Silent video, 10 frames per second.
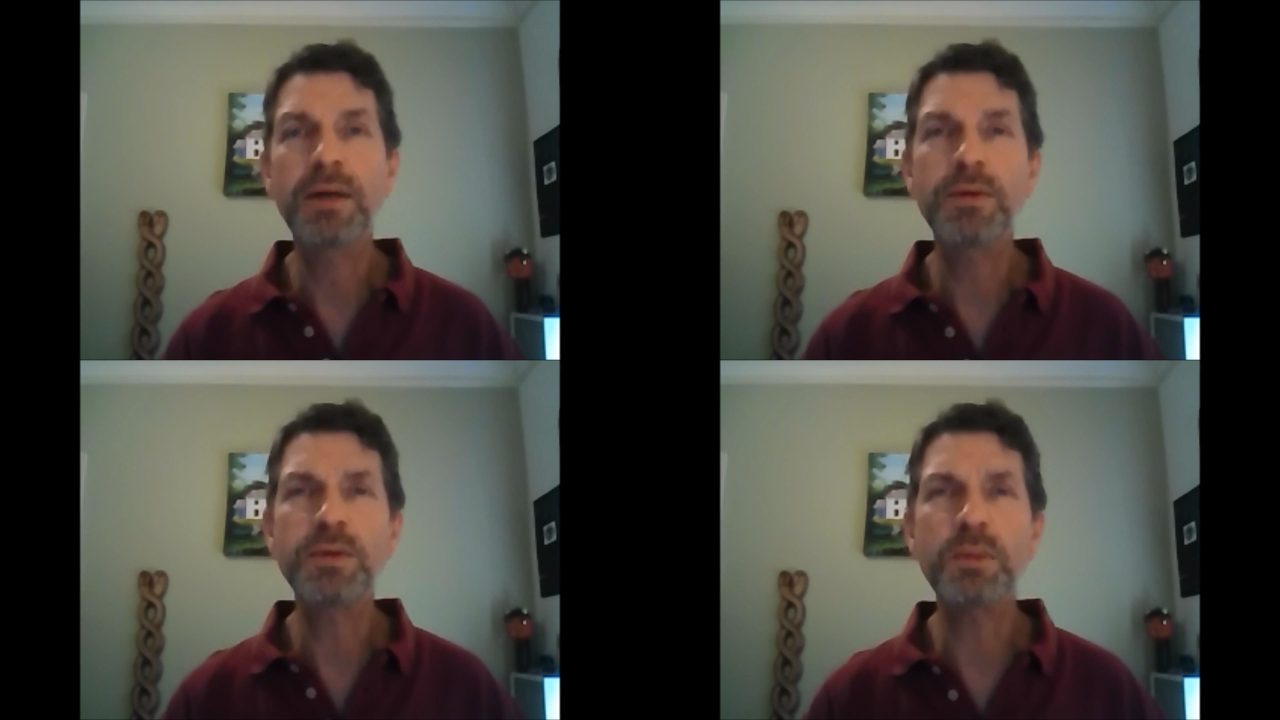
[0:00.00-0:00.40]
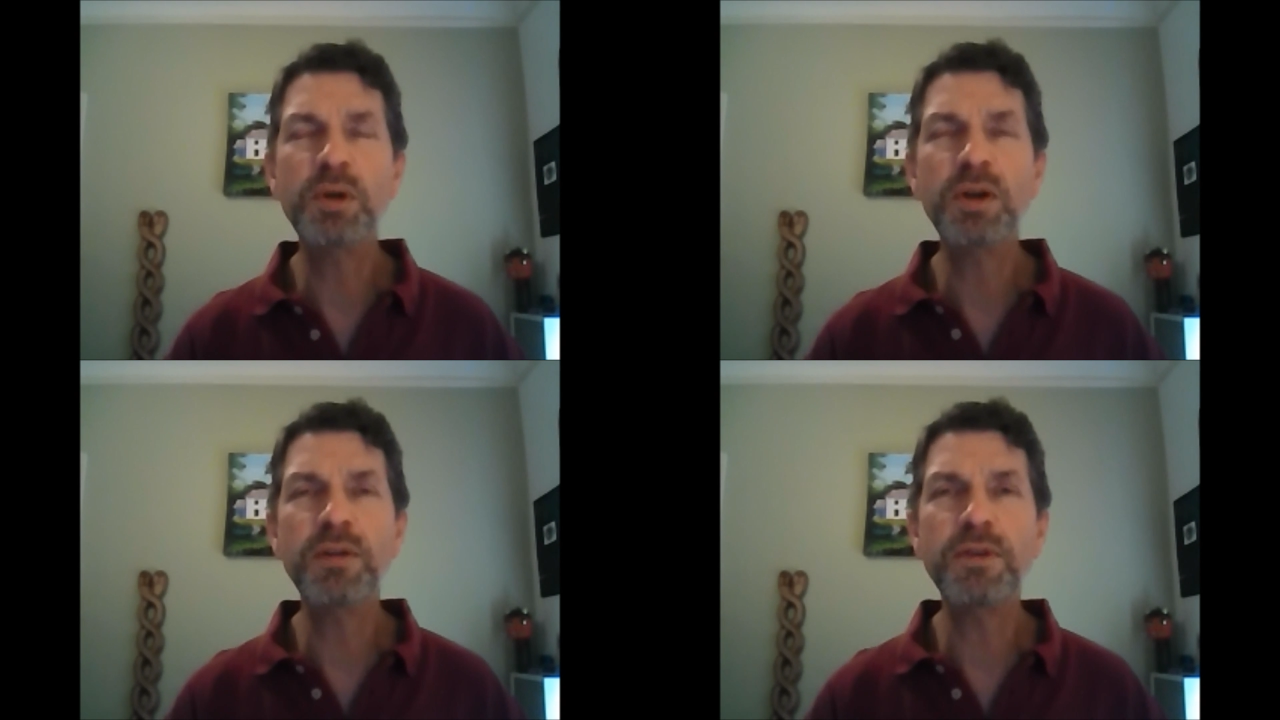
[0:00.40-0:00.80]
It was a
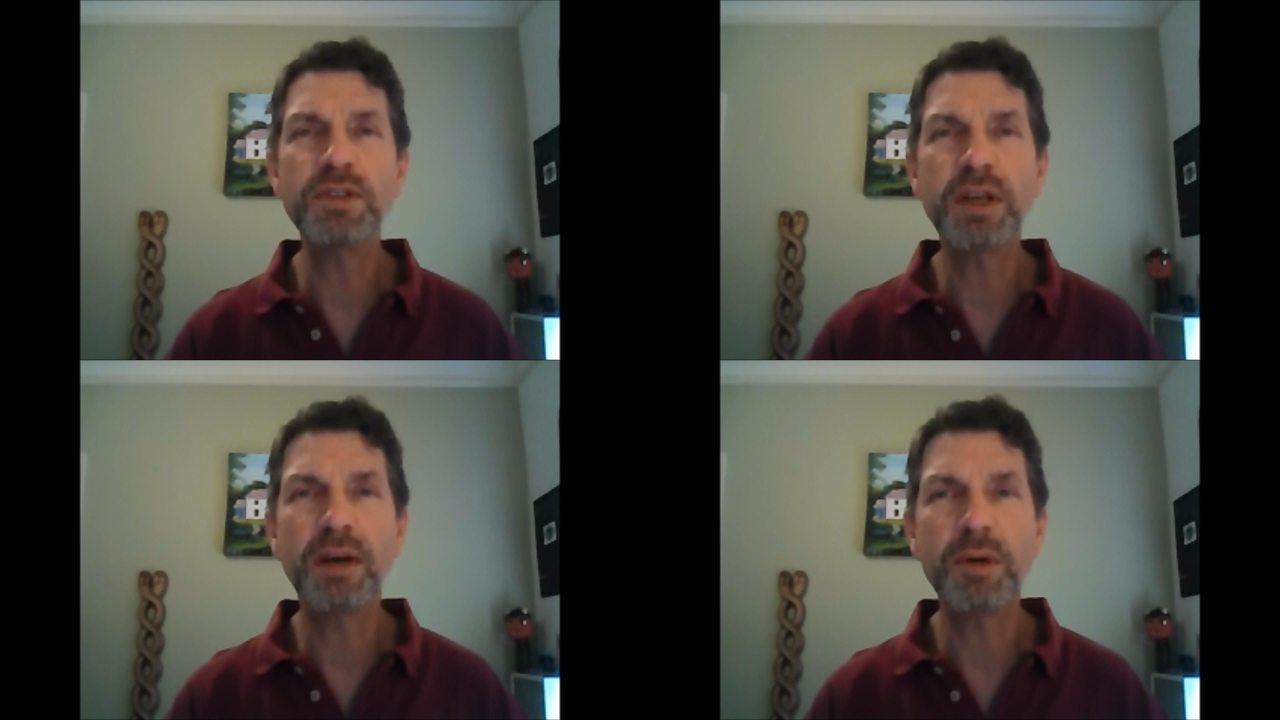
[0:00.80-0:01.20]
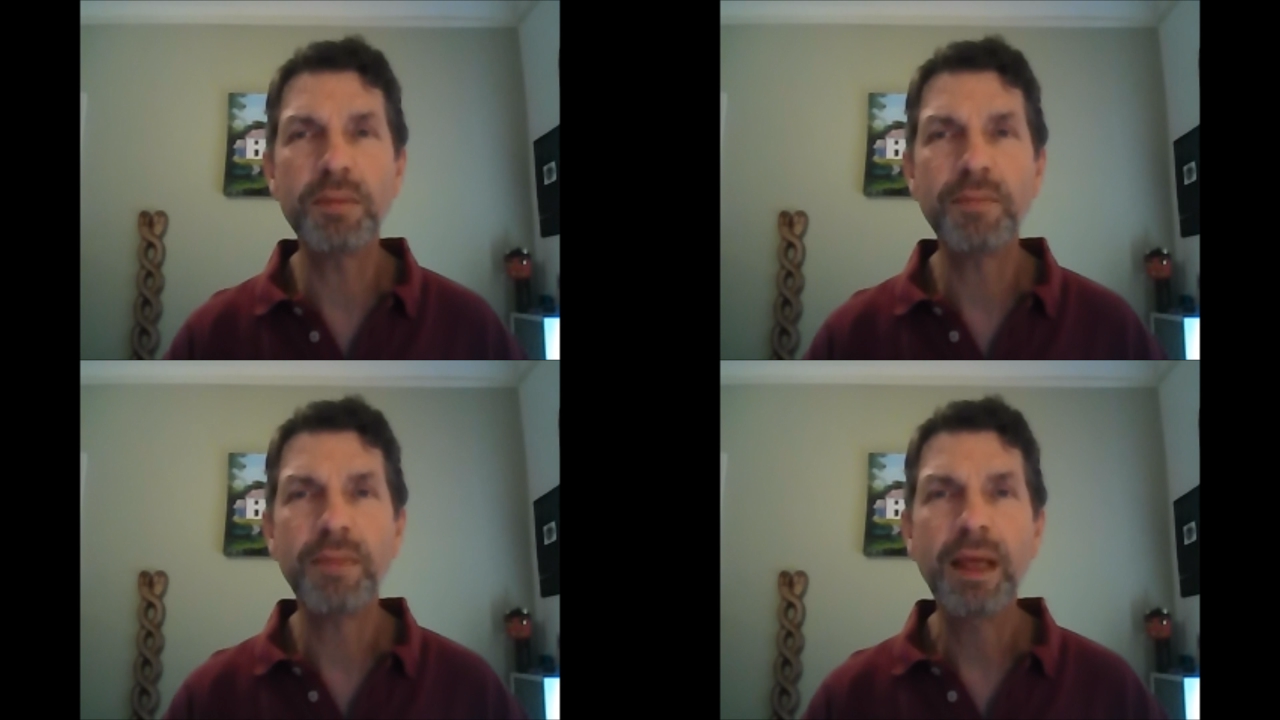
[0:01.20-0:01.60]
beautiful
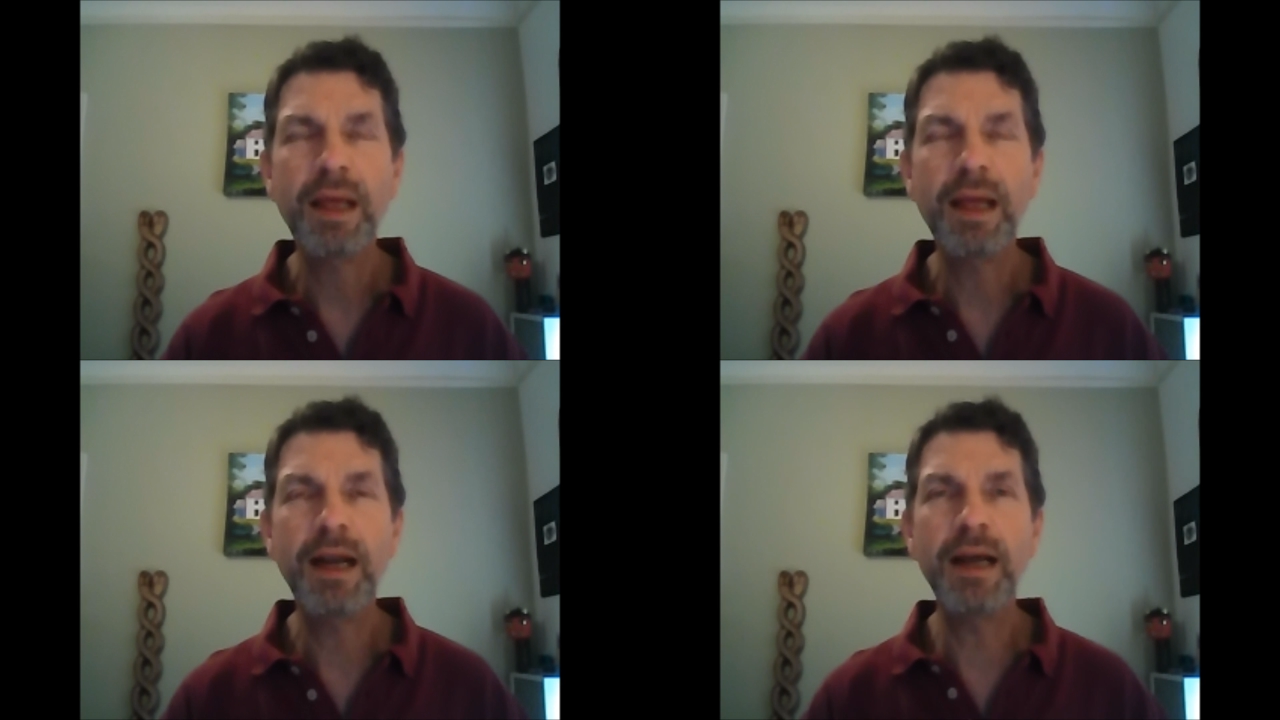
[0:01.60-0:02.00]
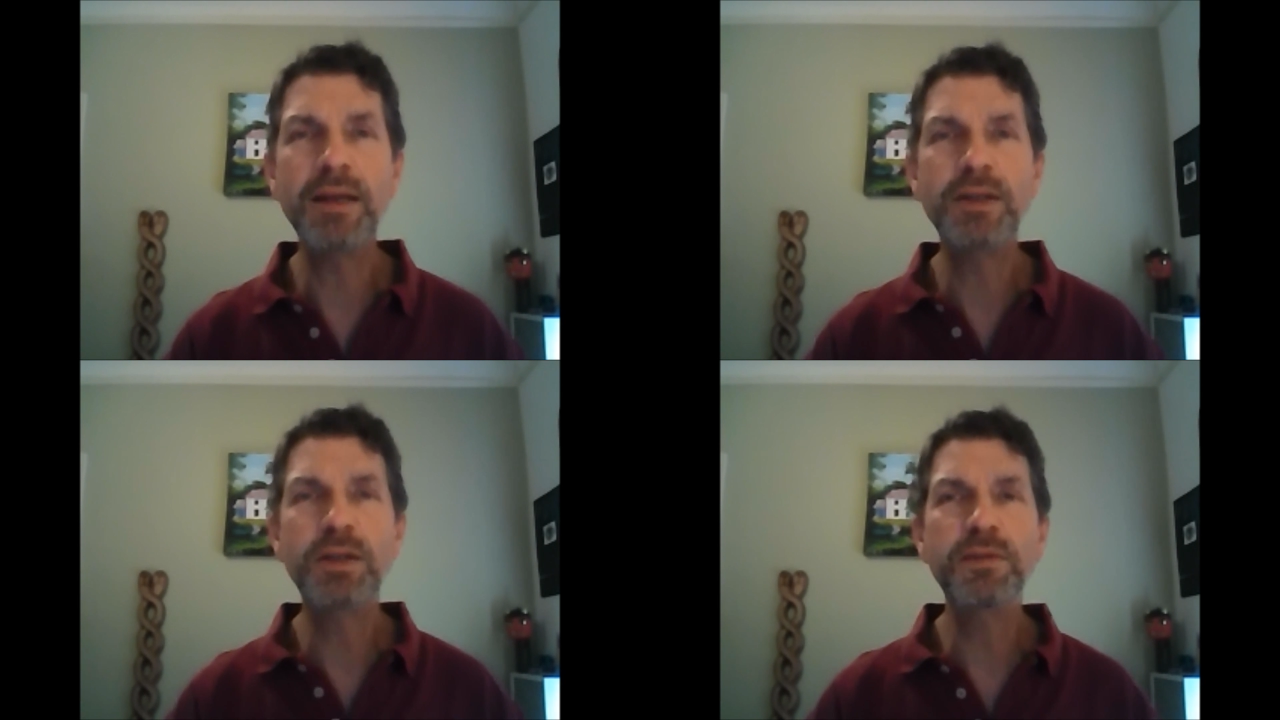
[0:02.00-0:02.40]
summer, and I
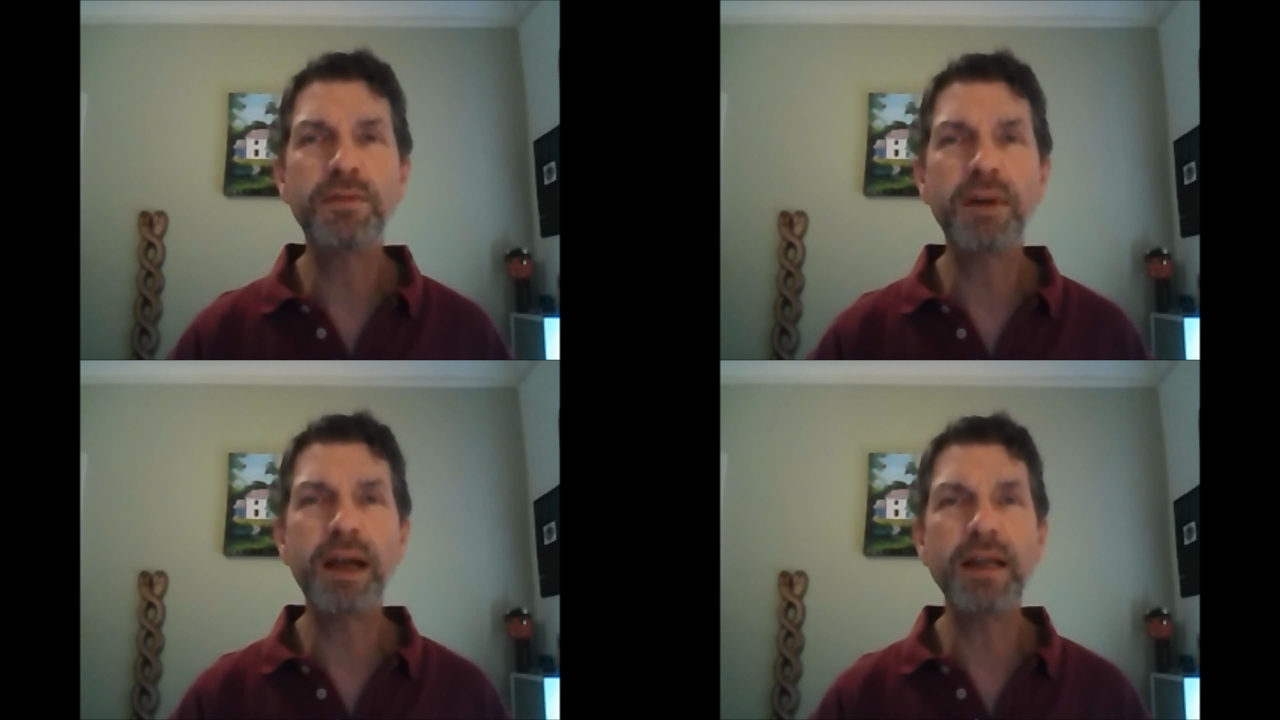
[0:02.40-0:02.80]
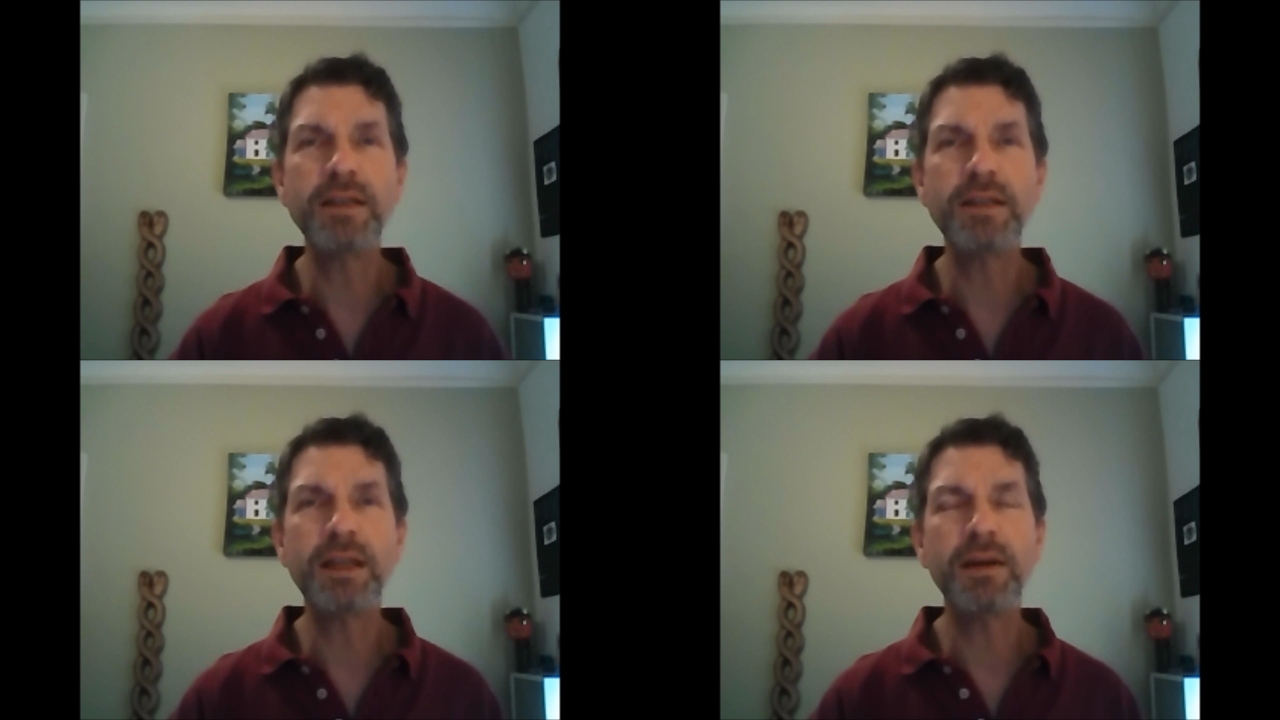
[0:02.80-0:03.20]
had two
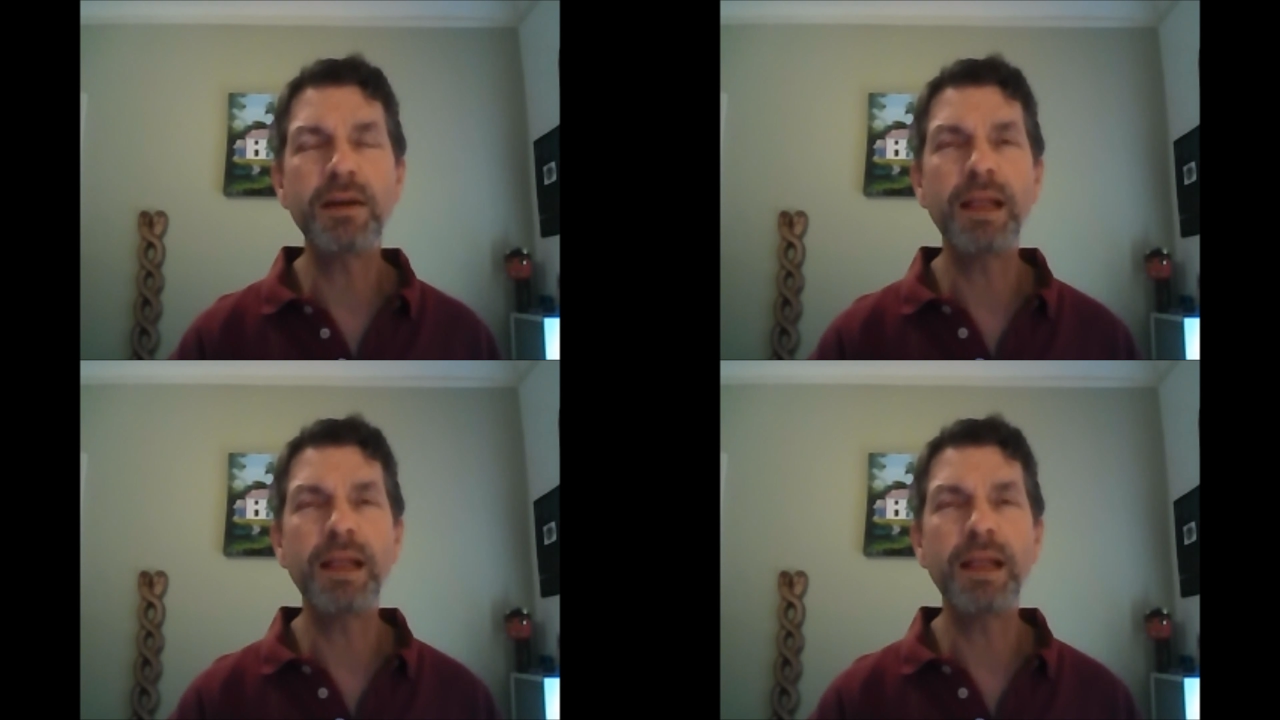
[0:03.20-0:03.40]
friends that,